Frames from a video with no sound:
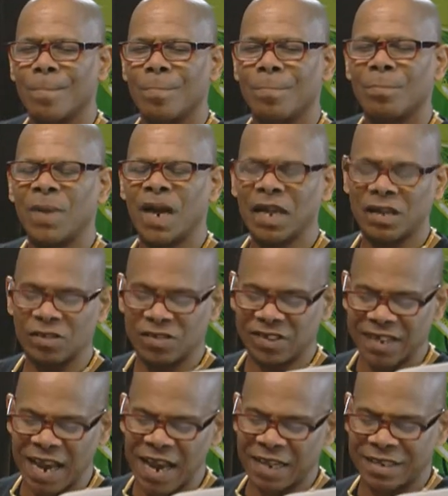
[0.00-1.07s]
Michael
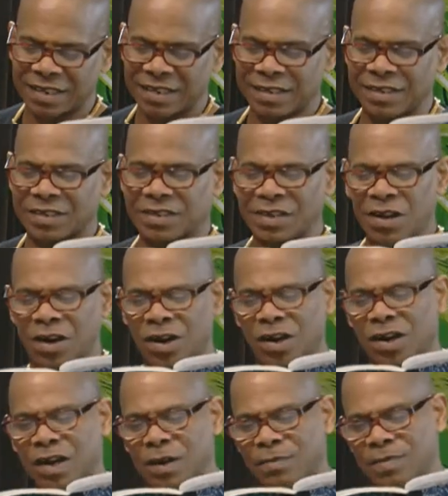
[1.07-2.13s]
Jackson's
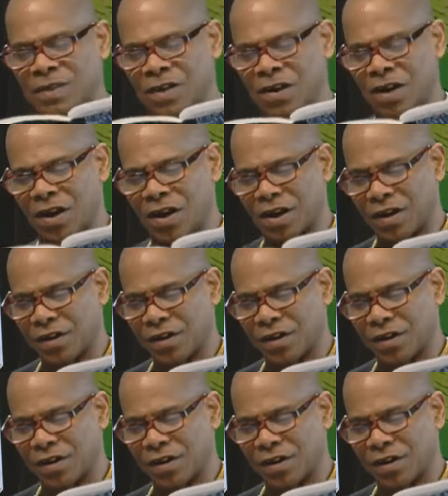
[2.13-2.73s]
song comes on.